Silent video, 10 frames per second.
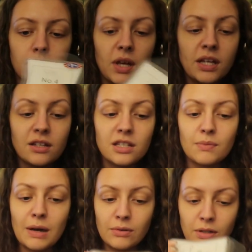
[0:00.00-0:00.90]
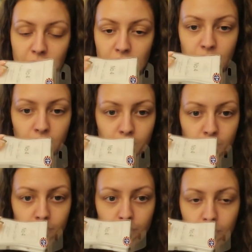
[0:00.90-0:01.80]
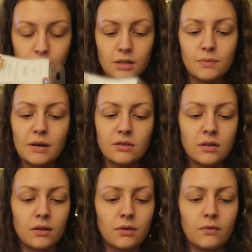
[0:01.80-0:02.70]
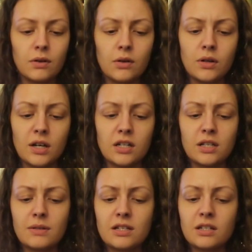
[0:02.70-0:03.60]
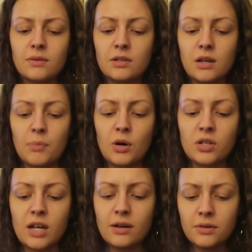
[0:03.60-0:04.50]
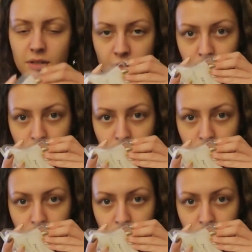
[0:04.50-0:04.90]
It does smell nice. It smells real good actually. It smells like someone, a posh house.